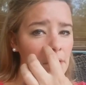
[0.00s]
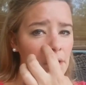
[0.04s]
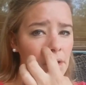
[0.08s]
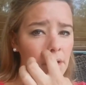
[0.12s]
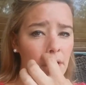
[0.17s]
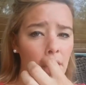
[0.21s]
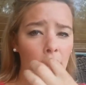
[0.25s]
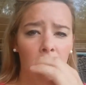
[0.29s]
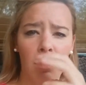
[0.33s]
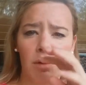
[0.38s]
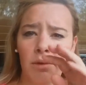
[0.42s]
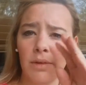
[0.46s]

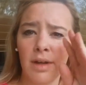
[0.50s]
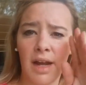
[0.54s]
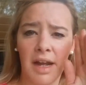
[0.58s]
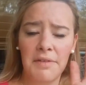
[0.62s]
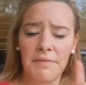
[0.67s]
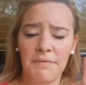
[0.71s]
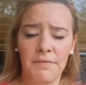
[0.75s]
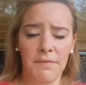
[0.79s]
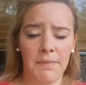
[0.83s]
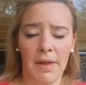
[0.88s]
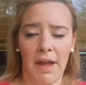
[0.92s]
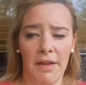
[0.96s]

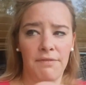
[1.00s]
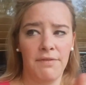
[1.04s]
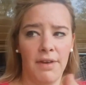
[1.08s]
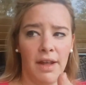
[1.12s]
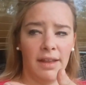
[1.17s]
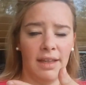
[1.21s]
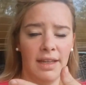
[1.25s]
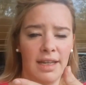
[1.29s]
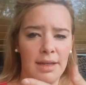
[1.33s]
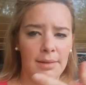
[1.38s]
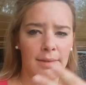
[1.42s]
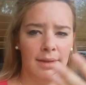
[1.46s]
I
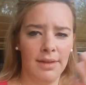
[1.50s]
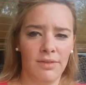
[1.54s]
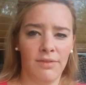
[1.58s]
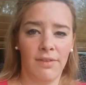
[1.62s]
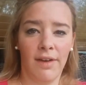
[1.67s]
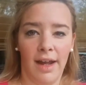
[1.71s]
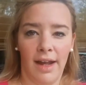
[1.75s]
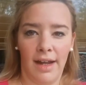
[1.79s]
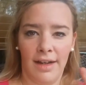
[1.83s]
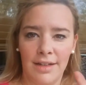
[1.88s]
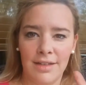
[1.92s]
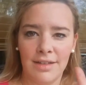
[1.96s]
felt like he was
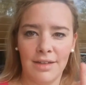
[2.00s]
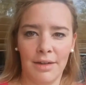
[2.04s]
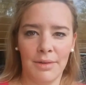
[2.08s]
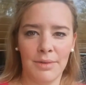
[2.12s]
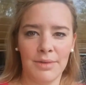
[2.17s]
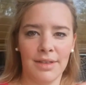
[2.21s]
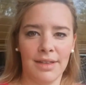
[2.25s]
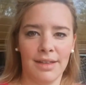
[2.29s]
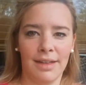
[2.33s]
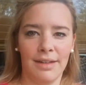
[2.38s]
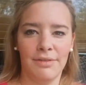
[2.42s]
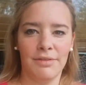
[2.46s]
fine, so I
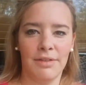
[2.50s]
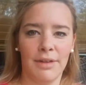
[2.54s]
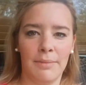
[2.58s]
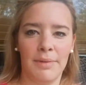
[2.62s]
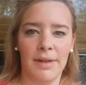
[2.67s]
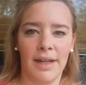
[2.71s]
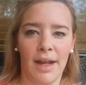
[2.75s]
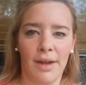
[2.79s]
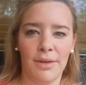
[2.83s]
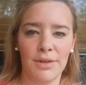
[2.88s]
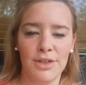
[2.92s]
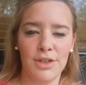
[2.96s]
wasn't like
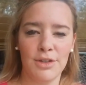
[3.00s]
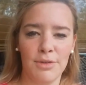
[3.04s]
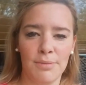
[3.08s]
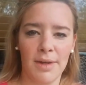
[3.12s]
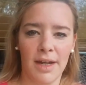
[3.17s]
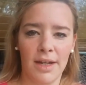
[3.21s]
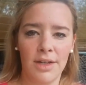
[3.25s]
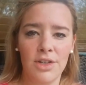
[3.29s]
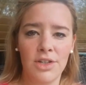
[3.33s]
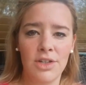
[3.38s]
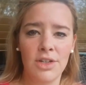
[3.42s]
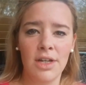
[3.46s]
flipping out too
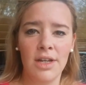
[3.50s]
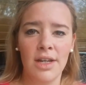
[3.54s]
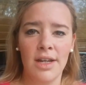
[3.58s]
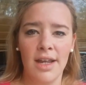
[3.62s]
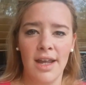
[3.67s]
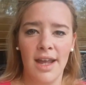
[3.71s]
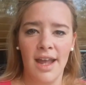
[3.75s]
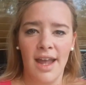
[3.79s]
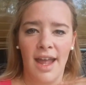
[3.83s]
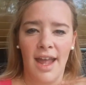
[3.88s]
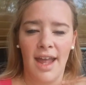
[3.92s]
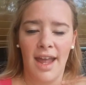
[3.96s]
much.
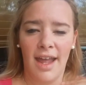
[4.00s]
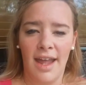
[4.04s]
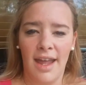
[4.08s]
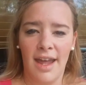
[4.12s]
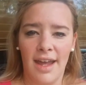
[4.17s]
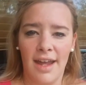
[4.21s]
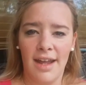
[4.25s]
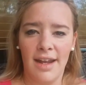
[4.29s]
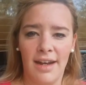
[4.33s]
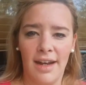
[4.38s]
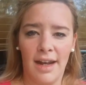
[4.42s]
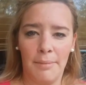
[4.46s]

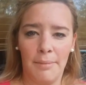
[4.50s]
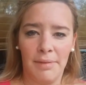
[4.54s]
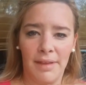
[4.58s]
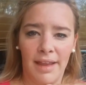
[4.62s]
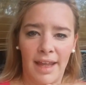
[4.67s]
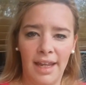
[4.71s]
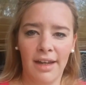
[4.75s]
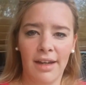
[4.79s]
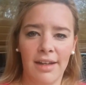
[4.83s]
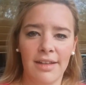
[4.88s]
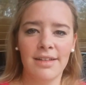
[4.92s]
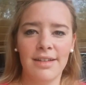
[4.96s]
And I'm
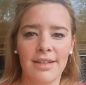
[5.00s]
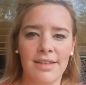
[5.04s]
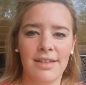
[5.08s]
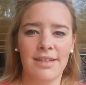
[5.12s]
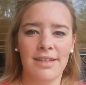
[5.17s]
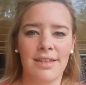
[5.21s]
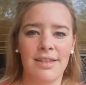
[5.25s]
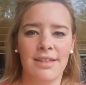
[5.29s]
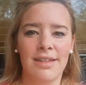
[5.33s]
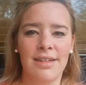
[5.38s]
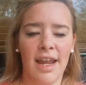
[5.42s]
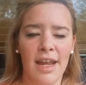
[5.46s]
laying on
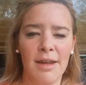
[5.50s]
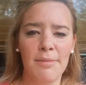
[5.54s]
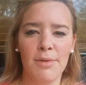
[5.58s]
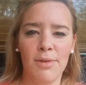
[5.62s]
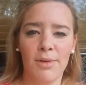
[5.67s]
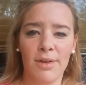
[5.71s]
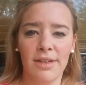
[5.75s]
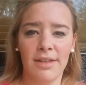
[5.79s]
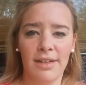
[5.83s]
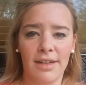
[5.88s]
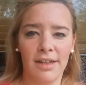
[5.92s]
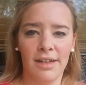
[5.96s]
this
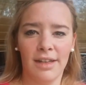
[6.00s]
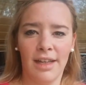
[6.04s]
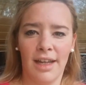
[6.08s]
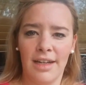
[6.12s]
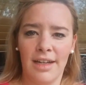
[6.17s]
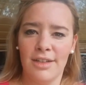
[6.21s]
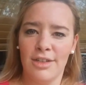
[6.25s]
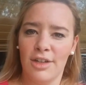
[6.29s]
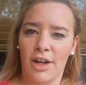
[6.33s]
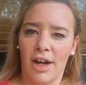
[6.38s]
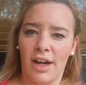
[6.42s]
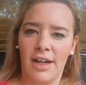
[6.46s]
table, and they're
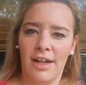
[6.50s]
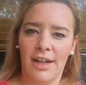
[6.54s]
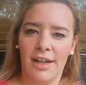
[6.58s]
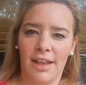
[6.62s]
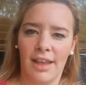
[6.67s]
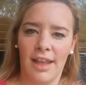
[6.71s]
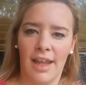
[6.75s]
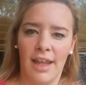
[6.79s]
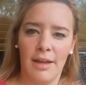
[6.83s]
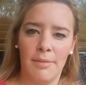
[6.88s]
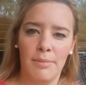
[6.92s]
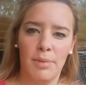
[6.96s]
like starting
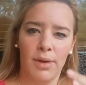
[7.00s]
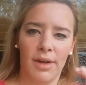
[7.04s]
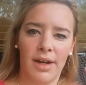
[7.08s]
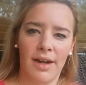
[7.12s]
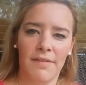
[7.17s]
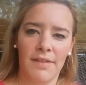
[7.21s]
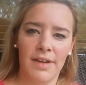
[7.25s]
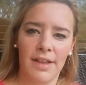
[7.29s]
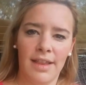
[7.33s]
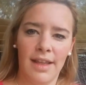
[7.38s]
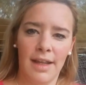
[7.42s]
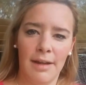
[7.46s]
to like put
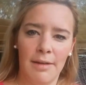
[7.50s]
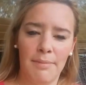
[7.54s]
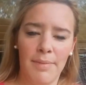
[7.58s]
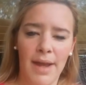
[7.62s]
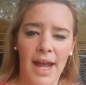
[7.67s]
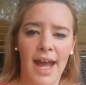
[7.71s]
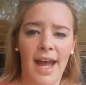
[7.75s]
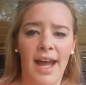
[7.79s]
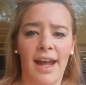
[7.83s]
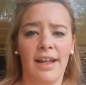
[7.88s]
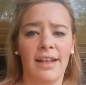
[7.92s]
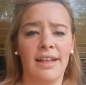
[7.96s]
everything
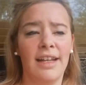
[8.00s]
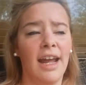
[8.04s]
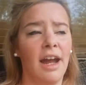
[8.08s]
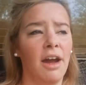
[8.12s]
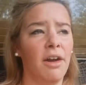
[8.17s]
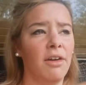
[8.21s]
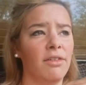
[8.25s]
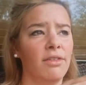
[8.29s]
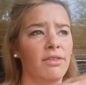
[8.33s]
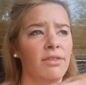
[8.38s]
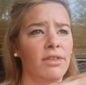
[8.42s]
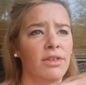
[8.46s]
back.
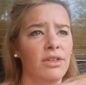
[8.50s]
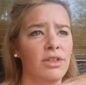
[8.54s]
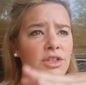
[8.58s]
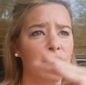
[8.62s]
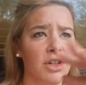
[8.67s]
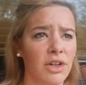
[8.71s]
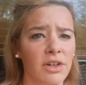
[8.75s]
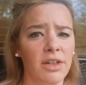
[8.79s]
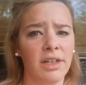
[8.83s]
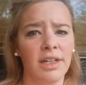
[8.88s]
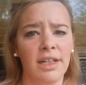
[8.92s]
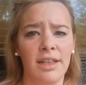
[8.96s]
Now,
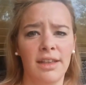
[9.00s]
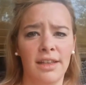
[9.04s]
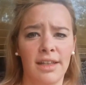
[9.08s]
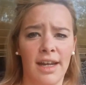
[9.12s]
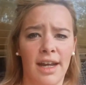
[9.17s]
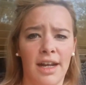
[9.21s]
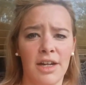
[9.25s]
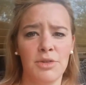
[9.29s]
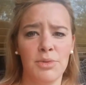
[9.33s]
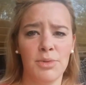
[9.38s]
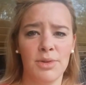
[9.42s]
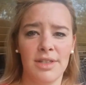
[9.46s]
during the
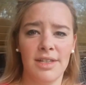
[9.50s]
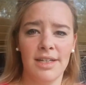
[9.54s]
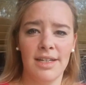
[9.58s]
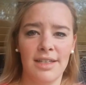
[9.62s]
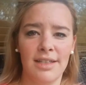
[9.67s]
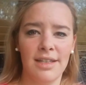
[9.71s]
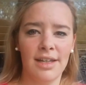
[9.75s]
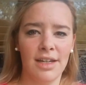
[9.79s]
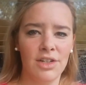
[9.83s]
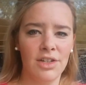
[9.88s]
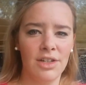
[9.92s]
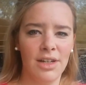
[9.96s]
actual
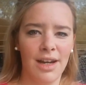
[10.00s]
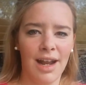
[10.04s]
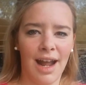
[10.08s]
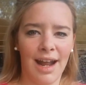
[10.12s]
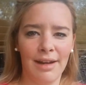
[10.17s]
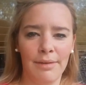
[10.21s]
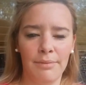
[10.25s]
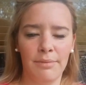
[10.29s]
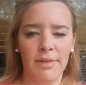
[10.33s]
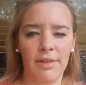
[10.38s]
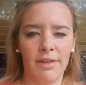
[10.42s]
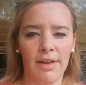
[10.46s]
C-section,
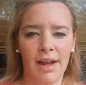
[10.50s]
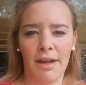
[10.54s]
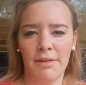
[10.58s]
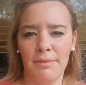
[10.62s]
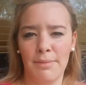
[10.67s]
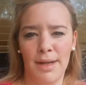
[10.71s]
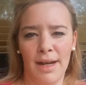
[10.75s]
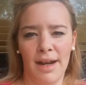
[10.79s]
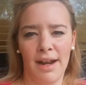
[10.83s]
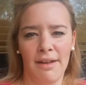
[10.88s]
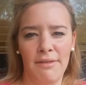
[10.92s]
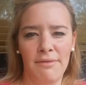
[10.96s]

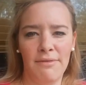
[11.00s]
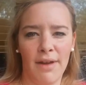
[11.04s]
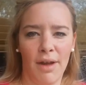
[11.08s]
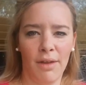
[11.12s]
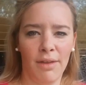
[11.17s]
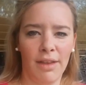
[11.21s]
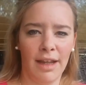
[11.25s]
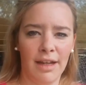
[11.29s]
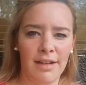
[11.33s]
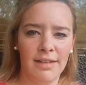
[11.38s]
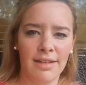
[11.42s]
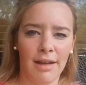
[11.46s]
I
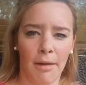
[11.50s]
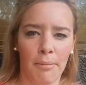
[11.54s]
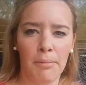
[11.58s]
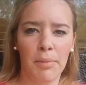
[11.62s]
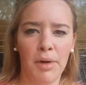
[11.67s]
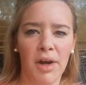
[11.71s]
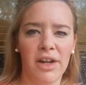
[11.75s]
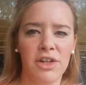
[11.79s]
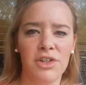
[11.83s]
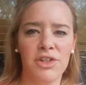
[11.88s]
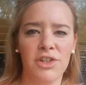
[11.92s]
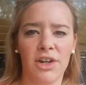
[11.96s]
felt like some
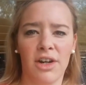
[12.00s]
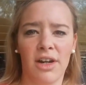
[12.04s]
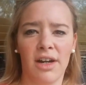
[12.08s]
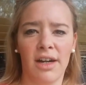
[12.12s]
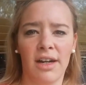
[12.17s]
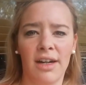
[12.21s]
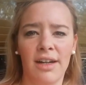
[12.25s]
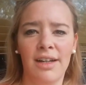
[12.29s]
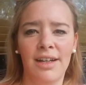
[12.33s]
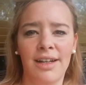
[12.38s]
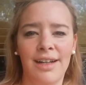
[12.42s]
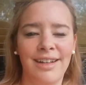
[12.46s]

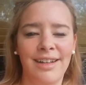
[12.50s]
pressure,